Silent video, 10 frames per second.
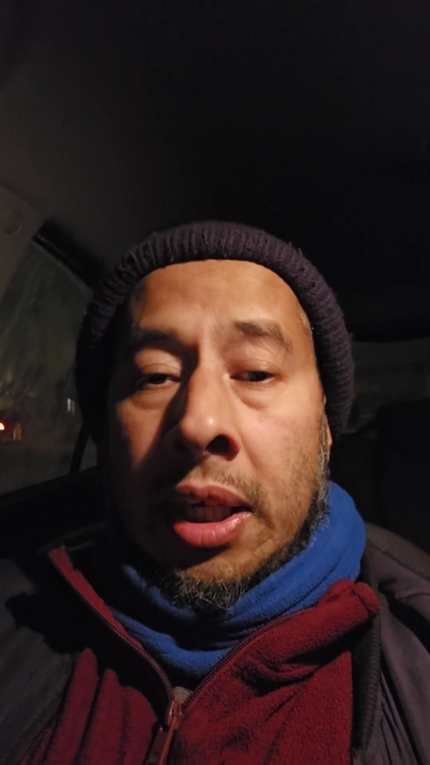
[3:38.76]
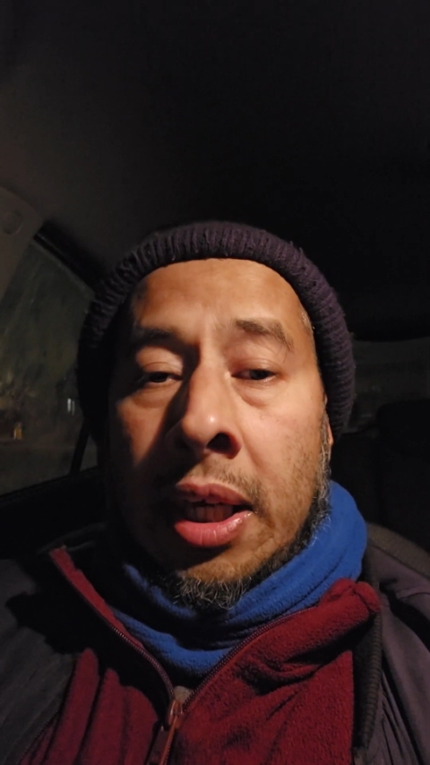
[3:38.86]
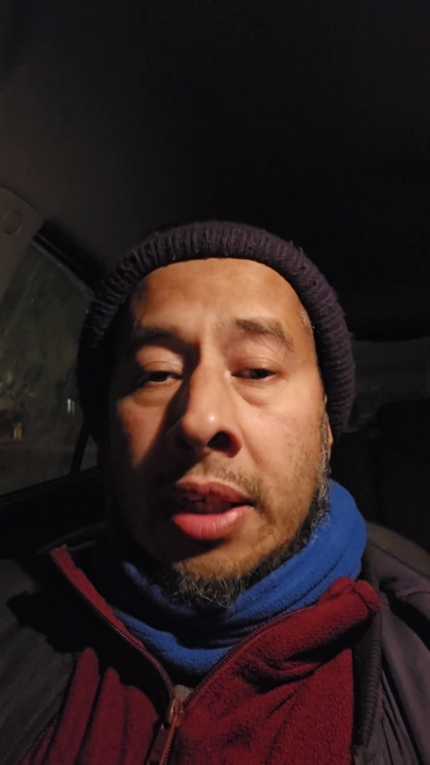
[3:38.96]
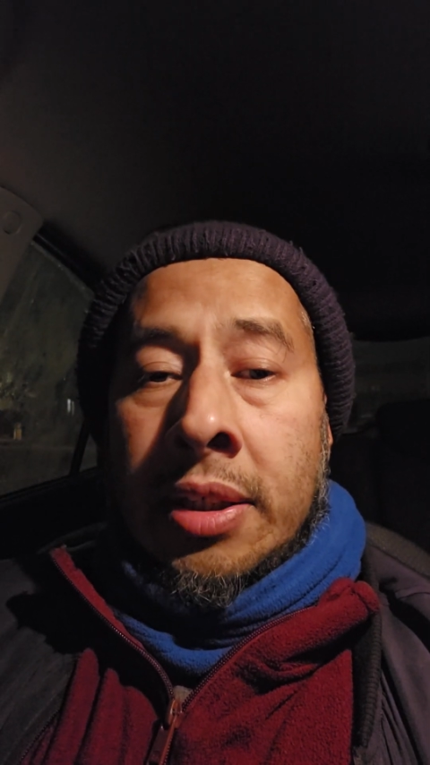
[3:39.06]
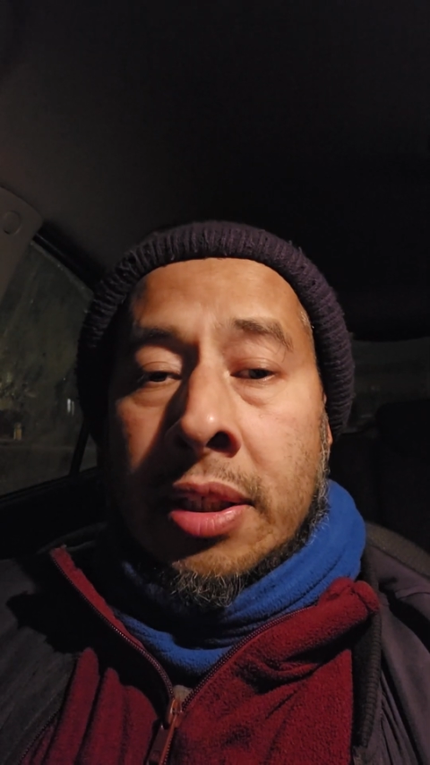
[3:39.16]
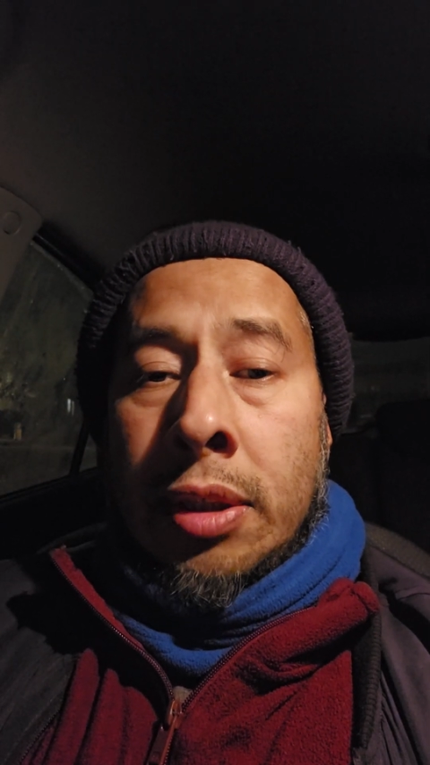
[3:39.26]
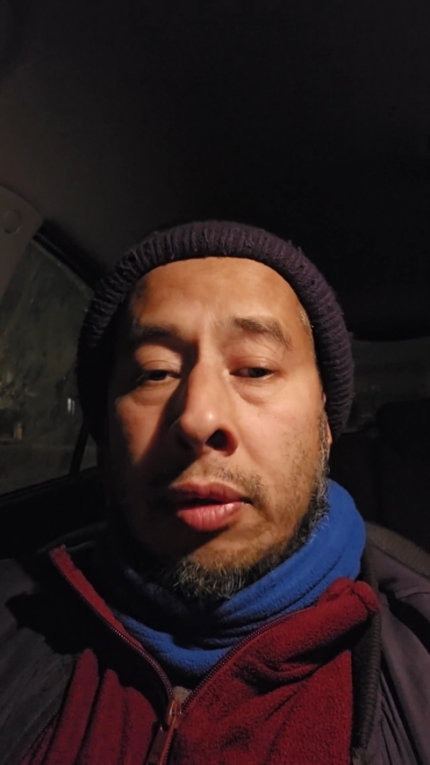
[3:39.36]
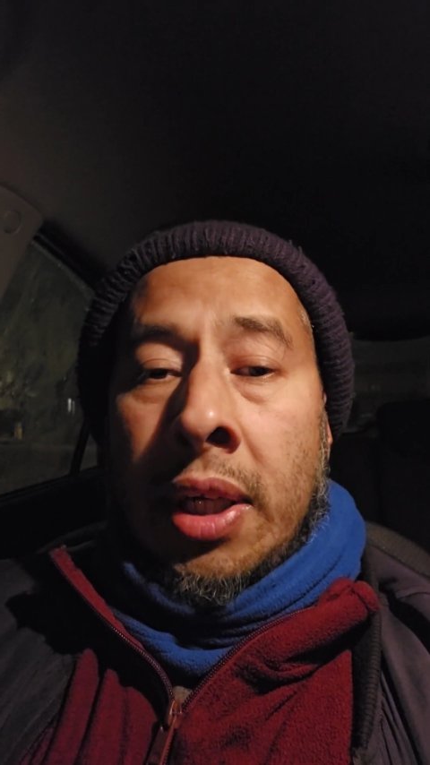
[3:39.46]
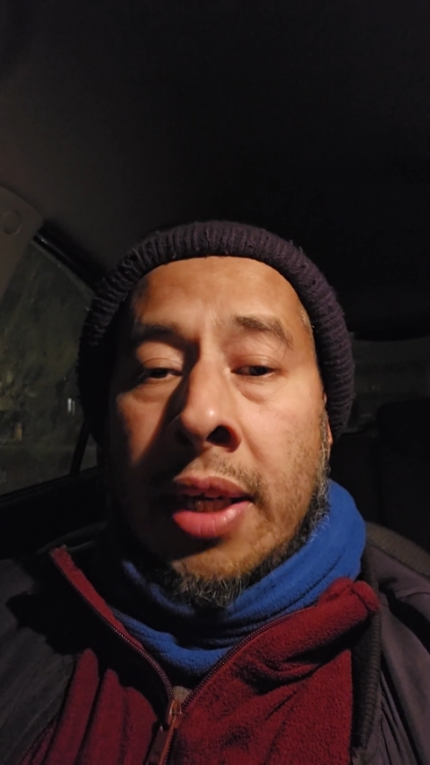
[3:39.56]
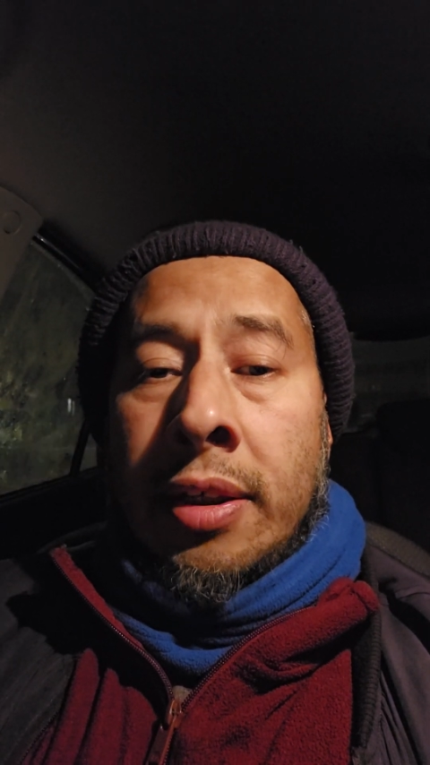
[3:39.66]
and you
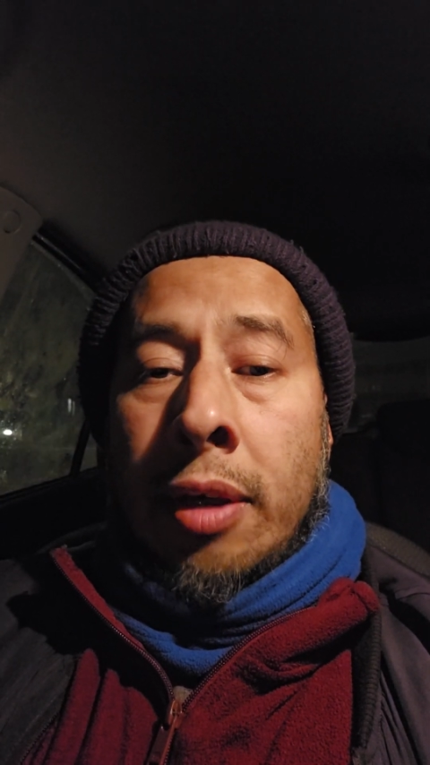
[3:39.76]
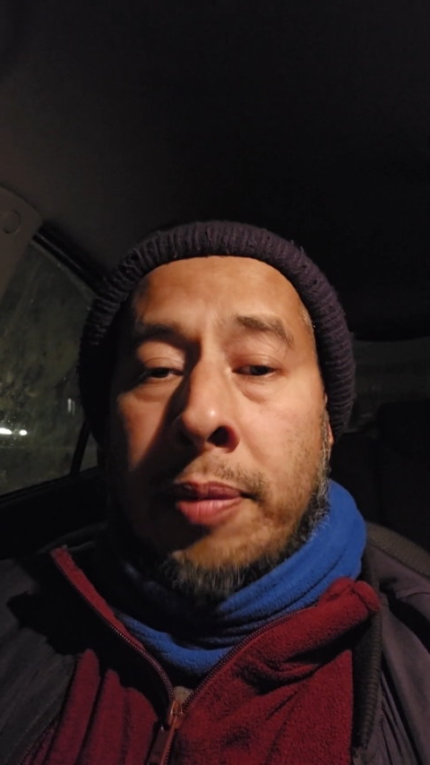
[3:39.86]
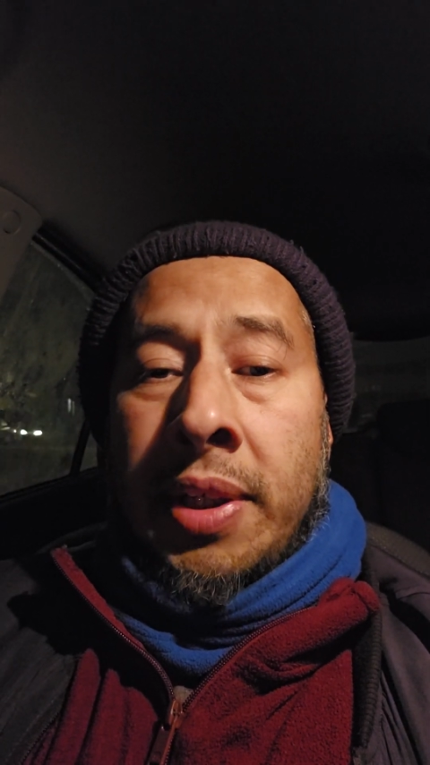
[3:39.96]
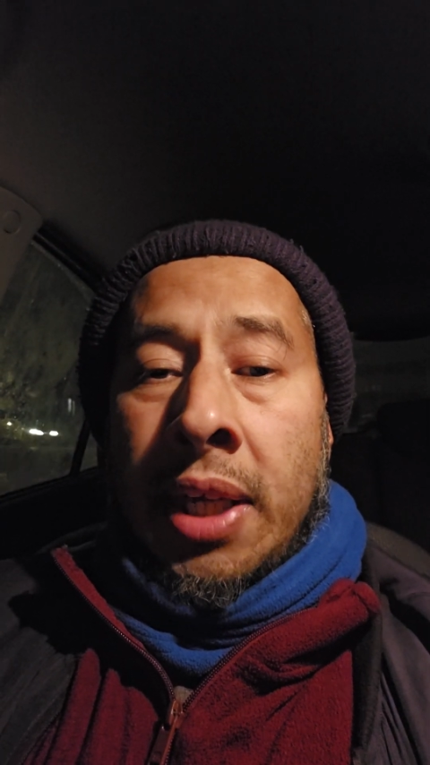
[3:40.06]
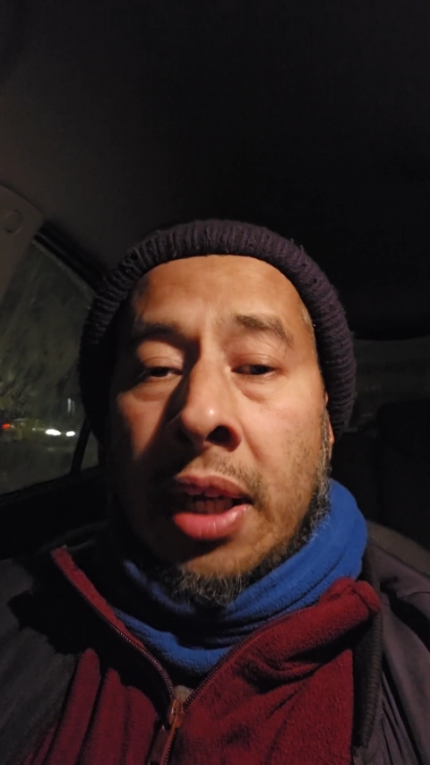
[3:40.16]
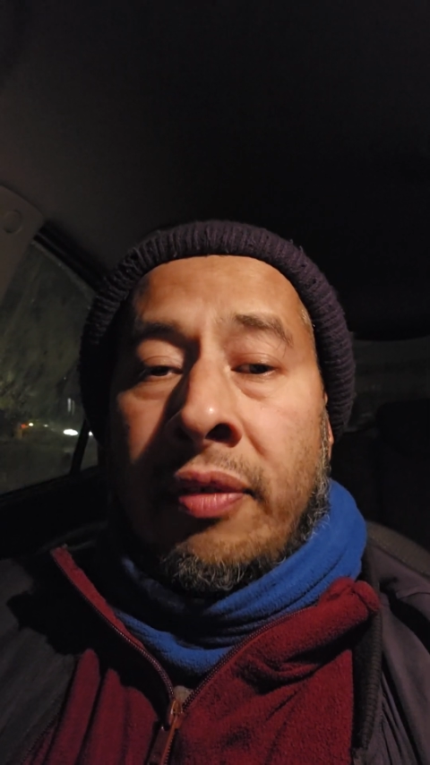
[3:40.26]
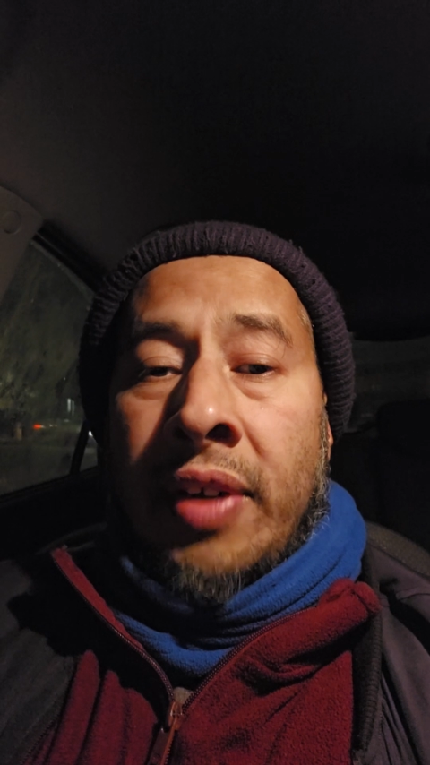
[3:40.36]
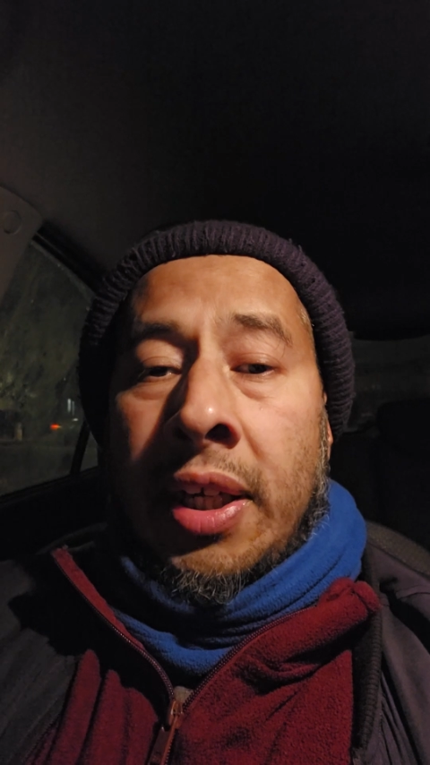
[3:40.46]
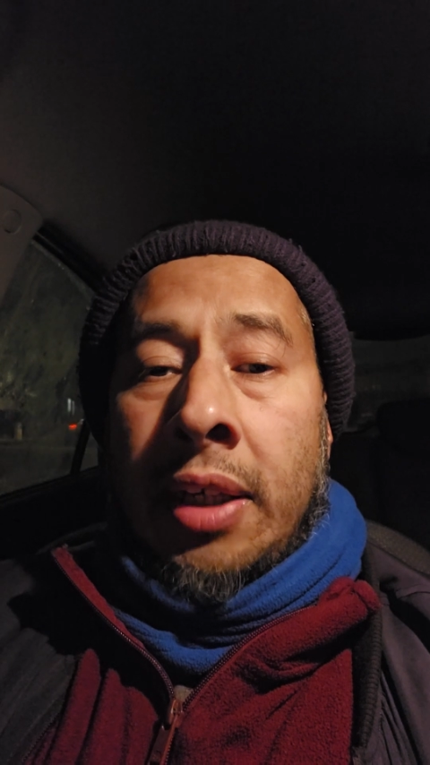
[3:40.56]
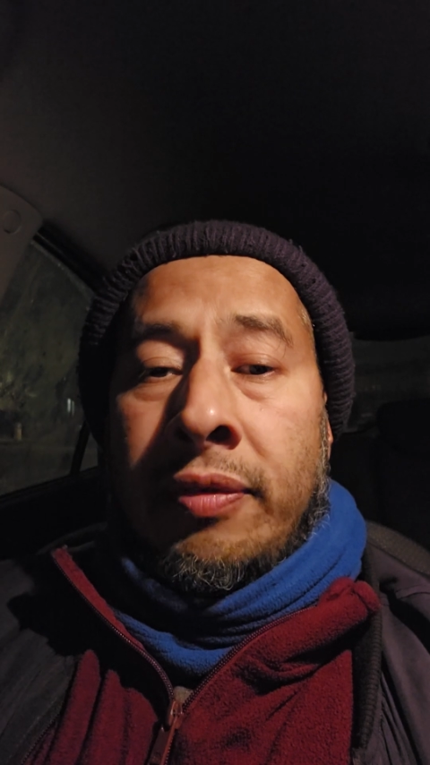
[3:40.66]
will end up in
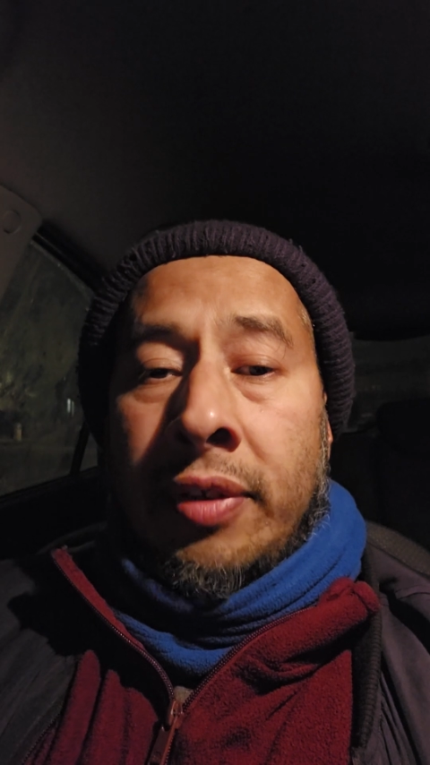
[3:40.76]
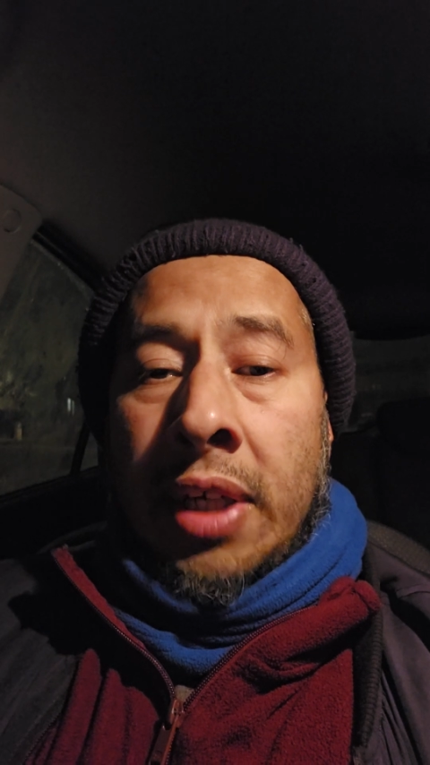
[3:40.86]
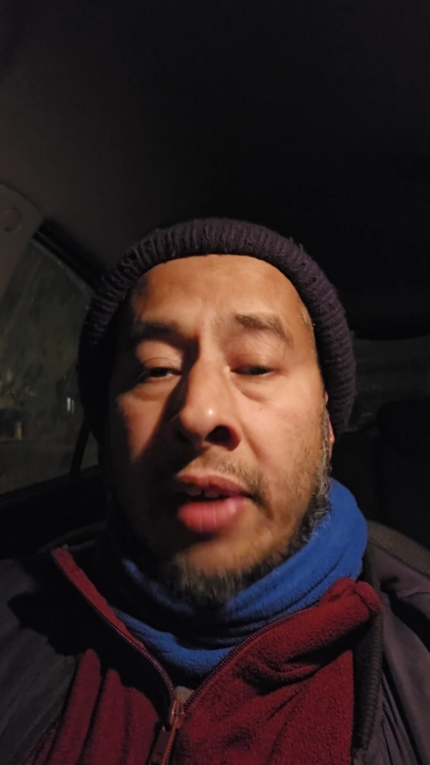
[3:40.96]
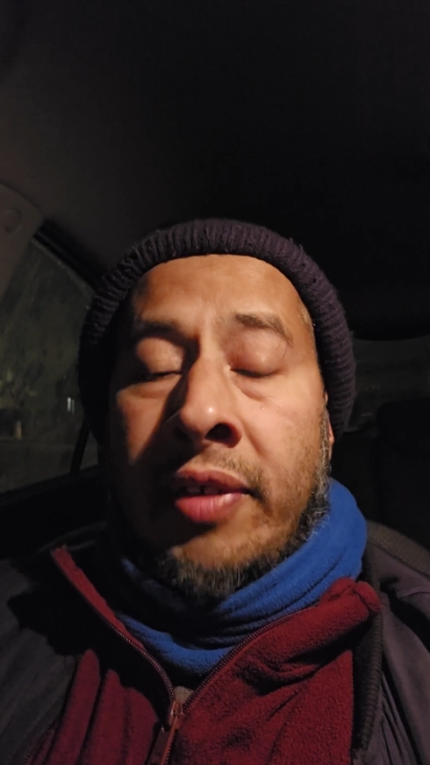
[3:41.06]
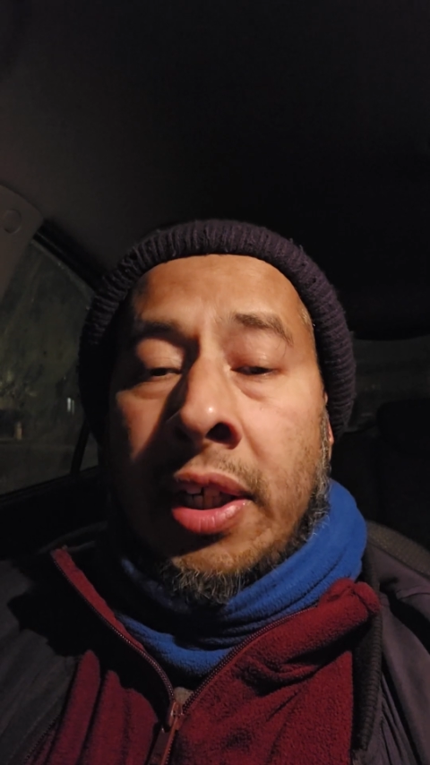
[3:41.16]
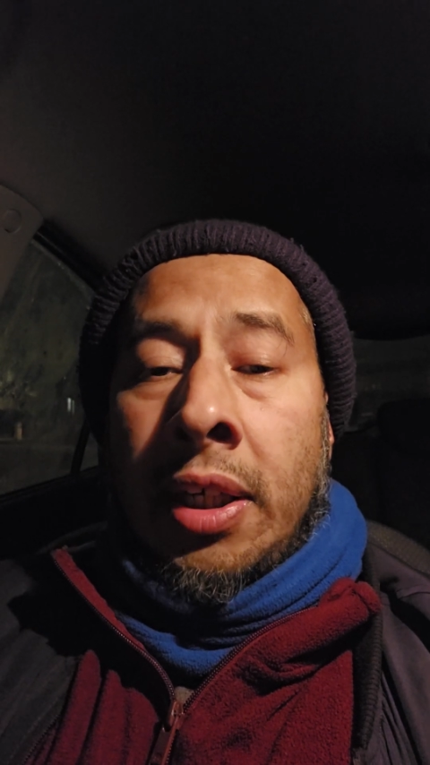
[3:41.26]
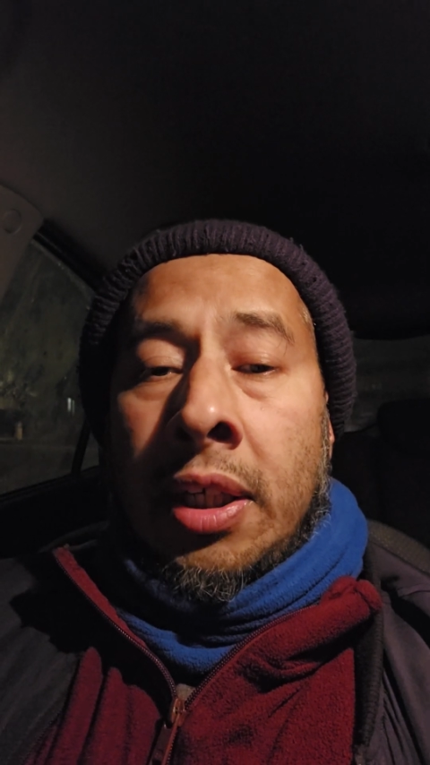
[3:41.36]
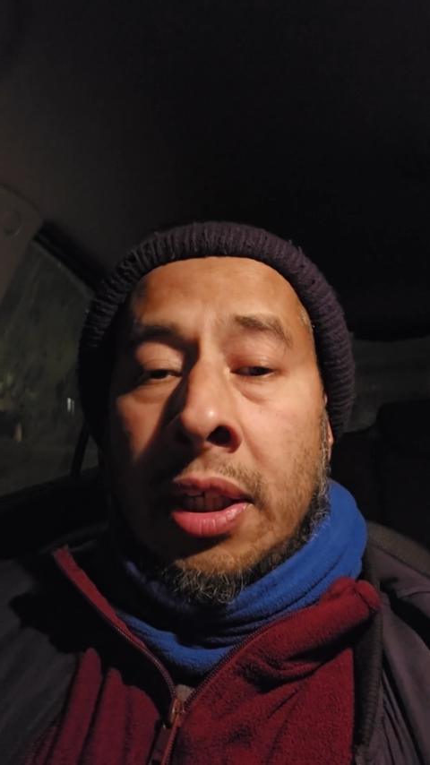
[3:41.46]
hellfire forever.